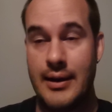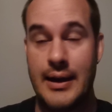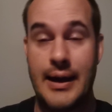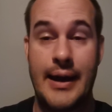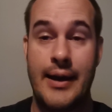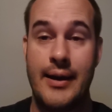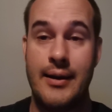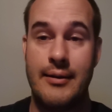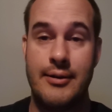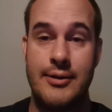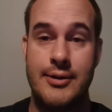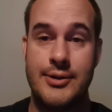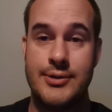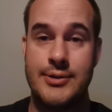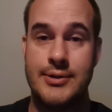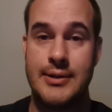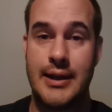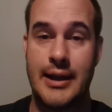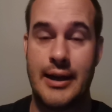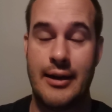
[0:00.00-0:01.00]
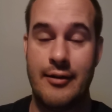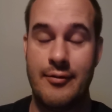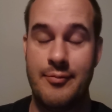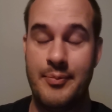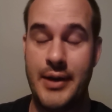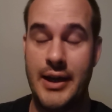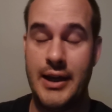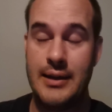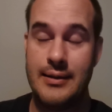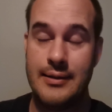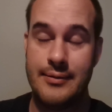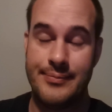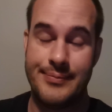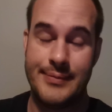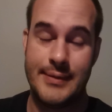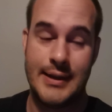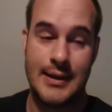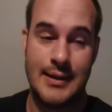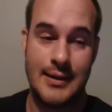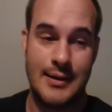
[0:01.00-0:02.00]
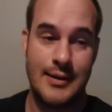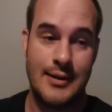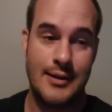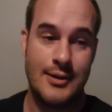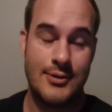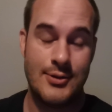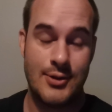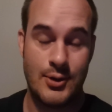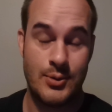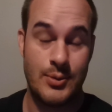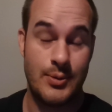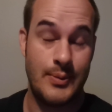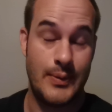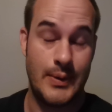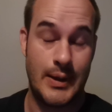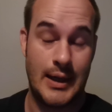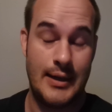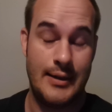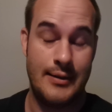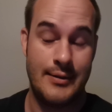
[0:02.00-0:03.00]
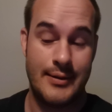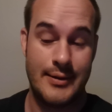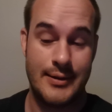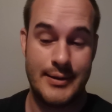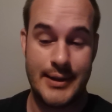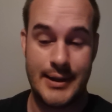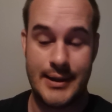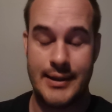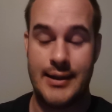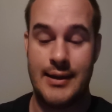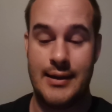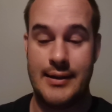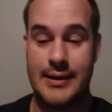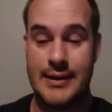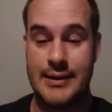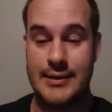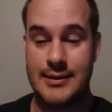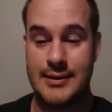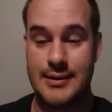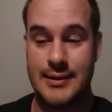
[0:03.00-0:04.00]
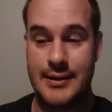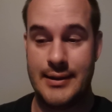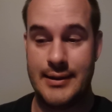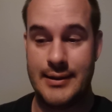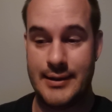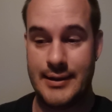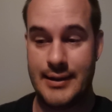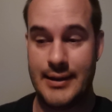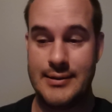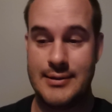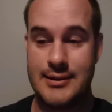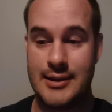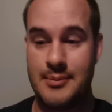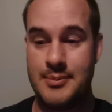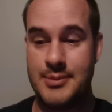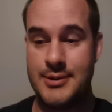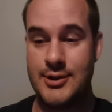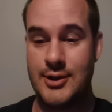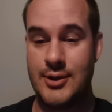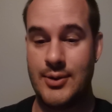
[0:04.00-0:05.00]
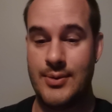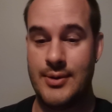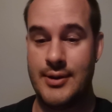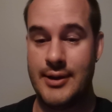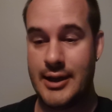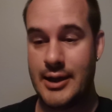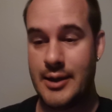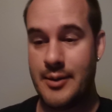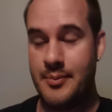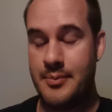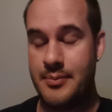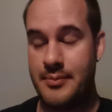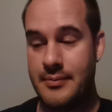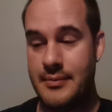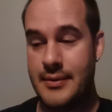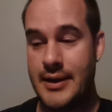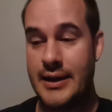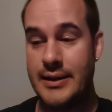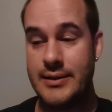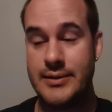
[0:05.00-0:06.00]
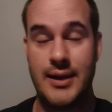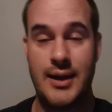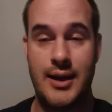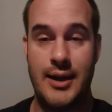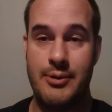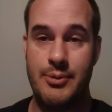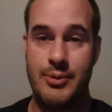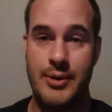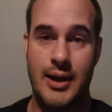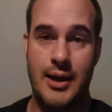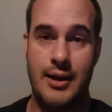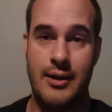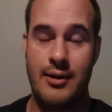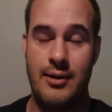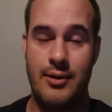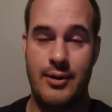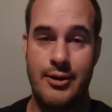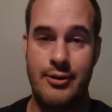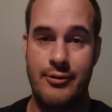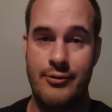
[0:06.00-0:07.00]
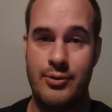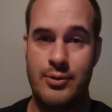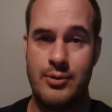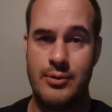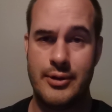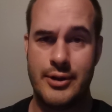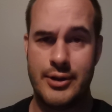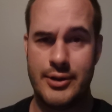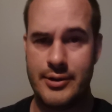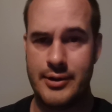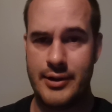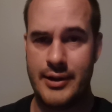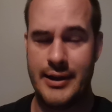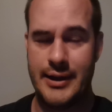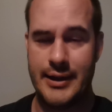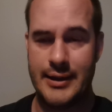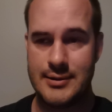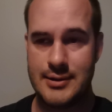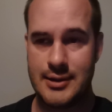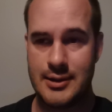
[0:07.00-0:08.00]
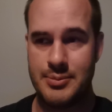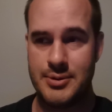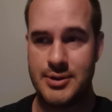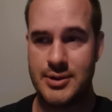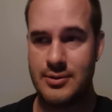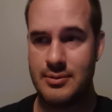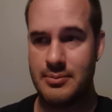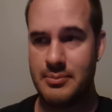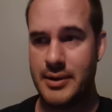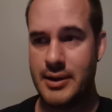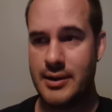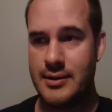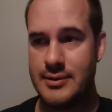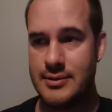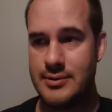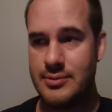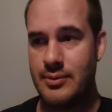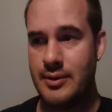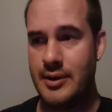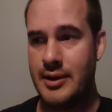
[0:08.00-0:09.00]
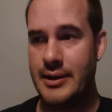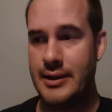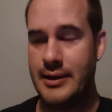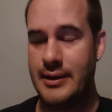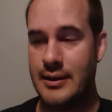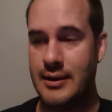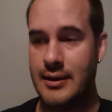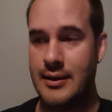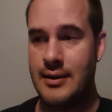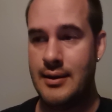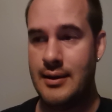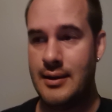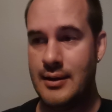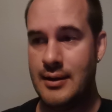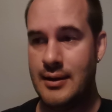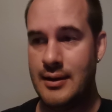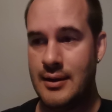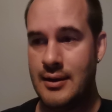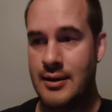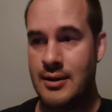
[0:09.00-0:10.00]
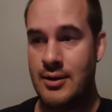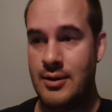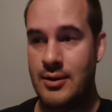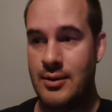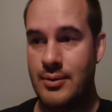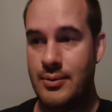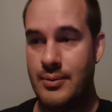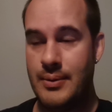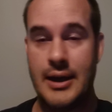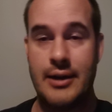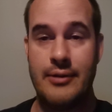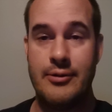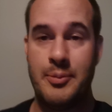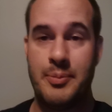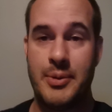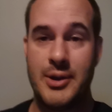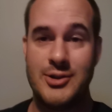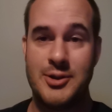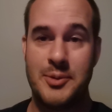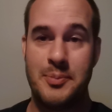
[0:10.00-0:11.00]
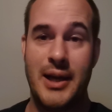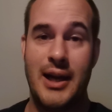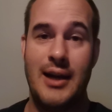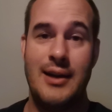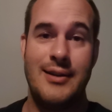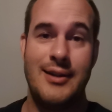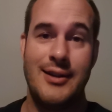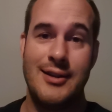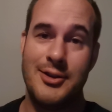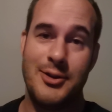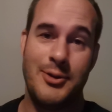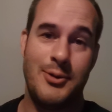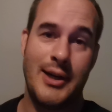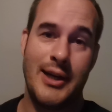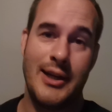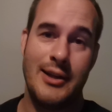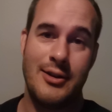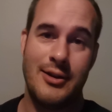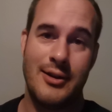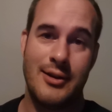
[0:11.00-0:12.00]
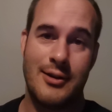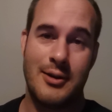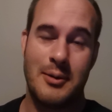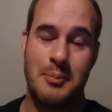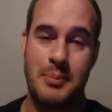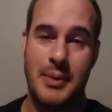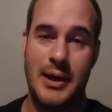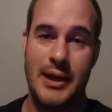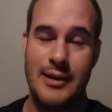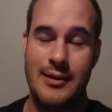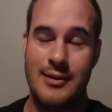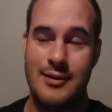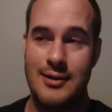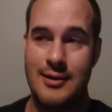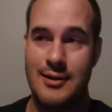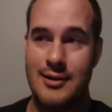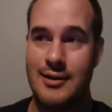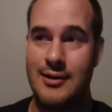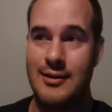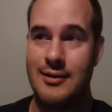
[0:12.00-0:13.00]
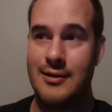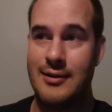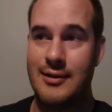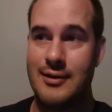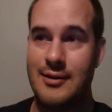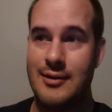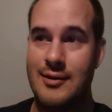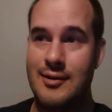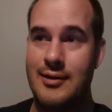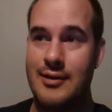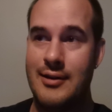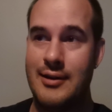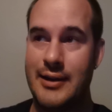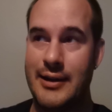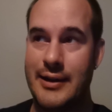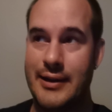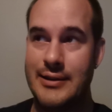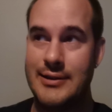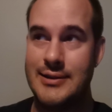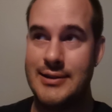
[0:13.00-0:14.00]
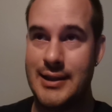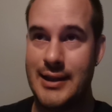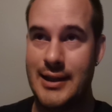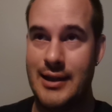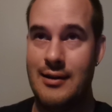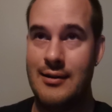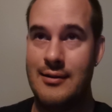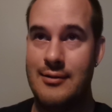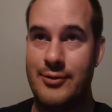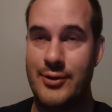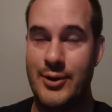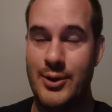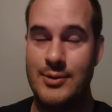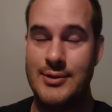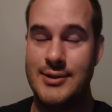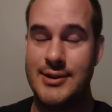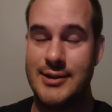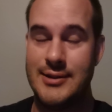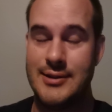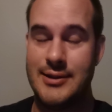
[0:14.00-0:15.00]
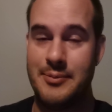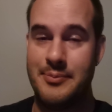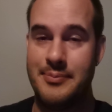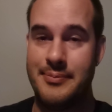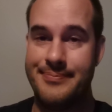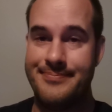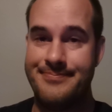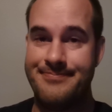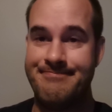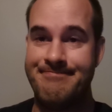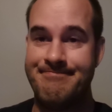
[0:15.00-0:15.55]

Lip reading: hangers that I've made. So we will tackle that in the next episode. I'm actually really looking forward to the next episode, because we have the possibility to create a complete sealed fuel system.